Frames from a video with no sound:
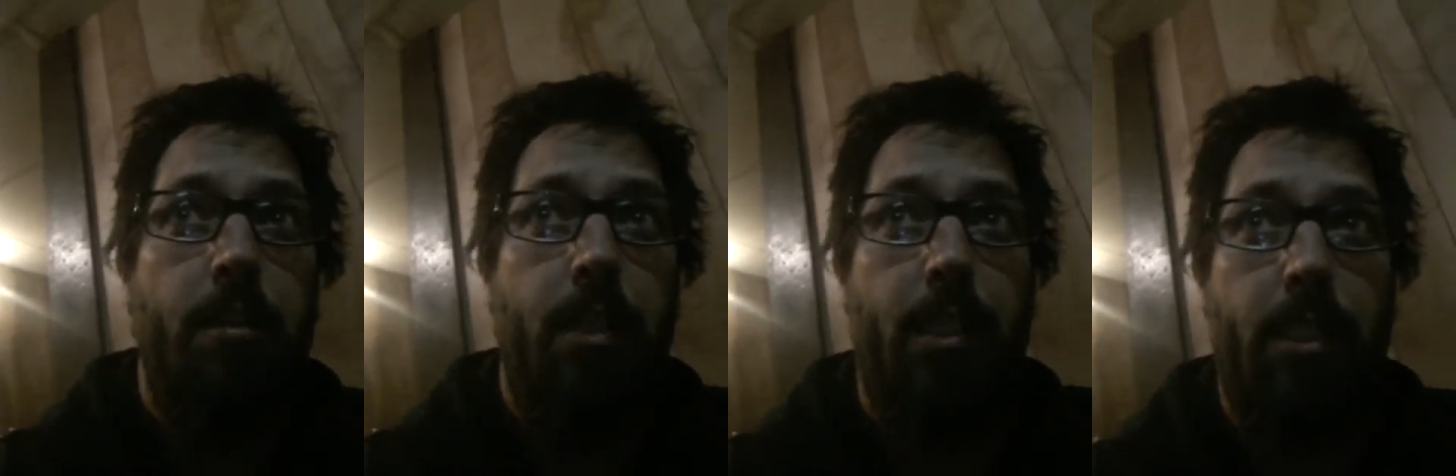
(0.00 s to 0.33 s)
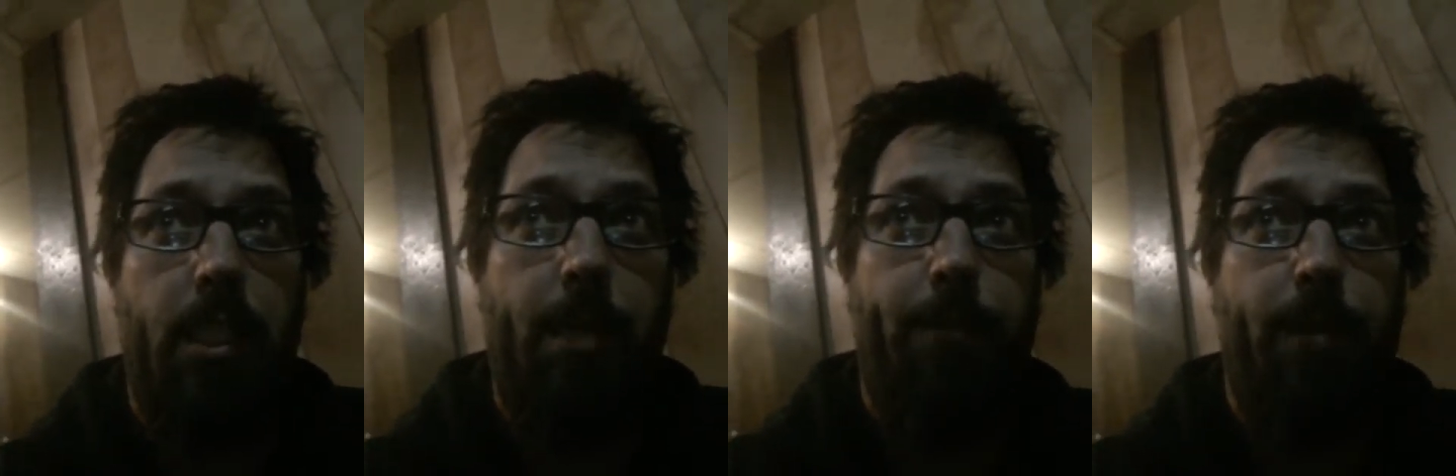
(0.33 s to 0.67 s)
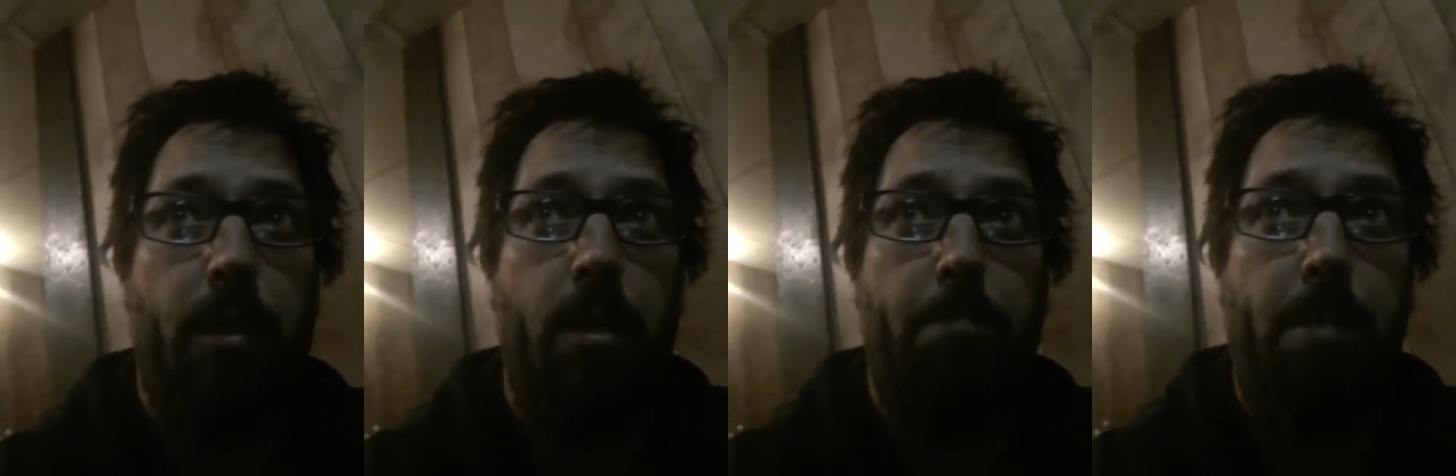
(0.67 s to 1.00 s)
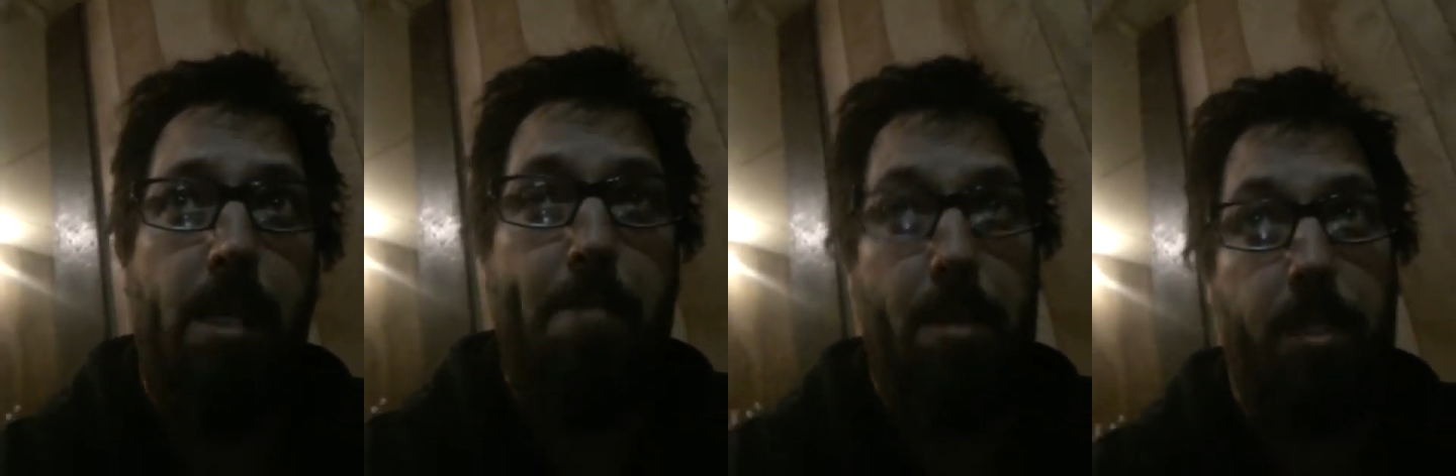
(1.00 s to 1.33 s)
does the leapfrog,
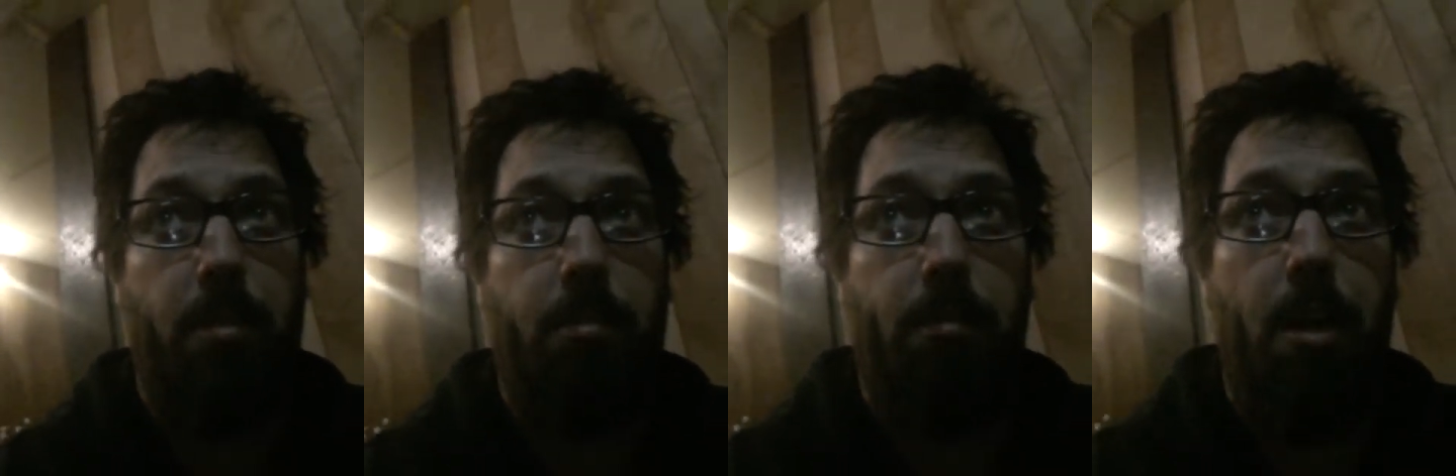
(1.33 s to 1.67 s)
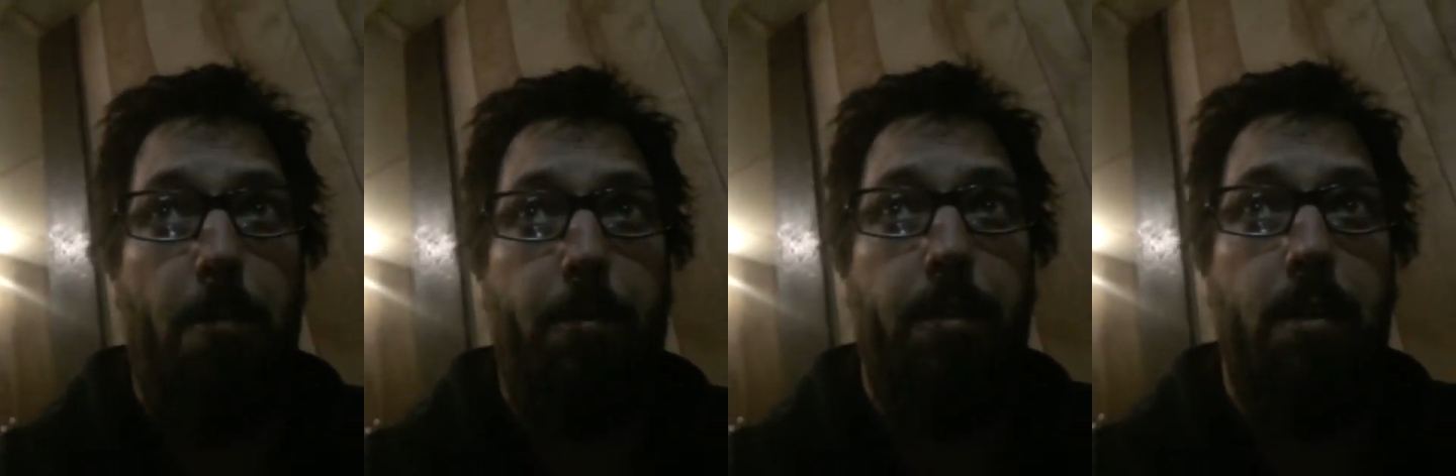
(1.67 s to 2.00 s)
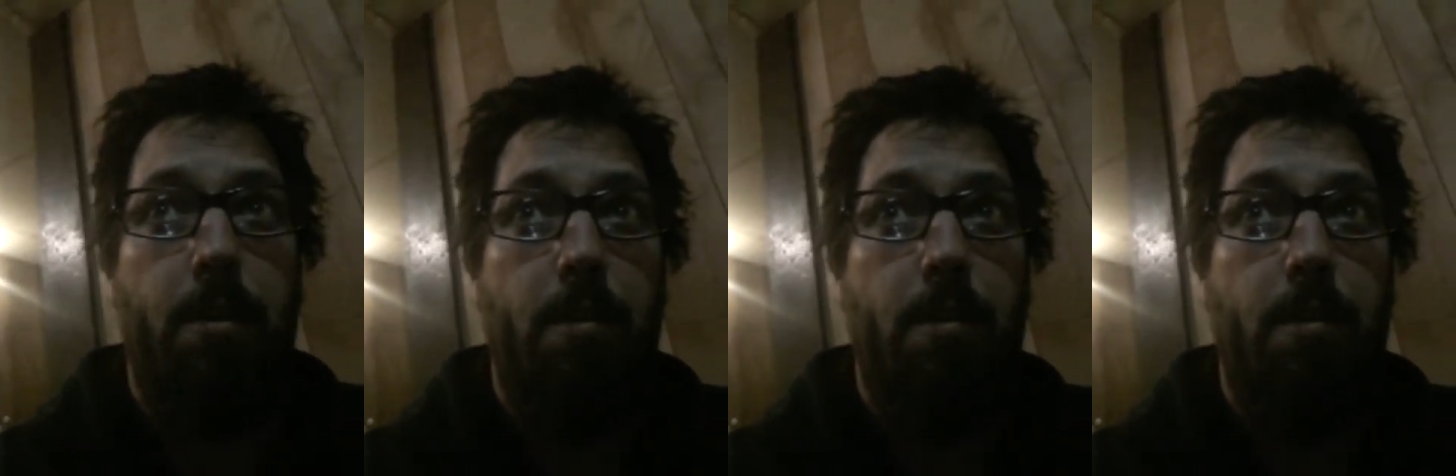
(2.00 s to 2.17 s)
Bayley bounces off the ropes.